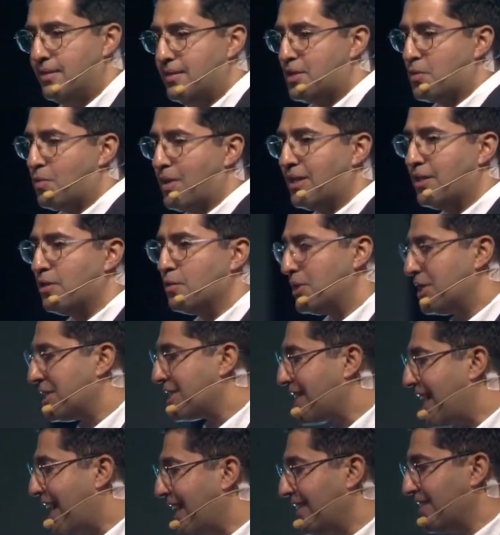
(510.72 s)
The one who
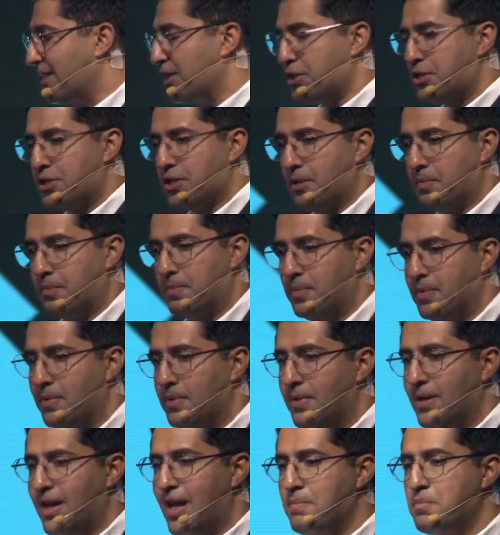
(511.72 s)
designed this ship
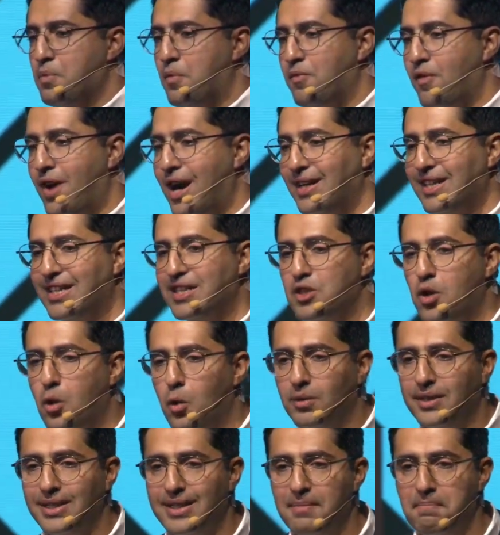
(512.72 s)
and provided
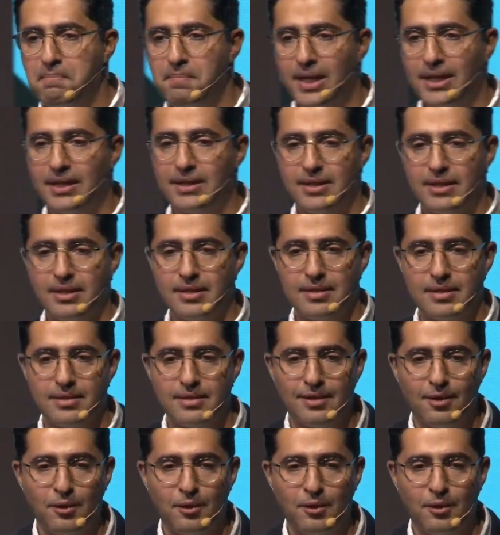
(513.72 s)
all the amenities,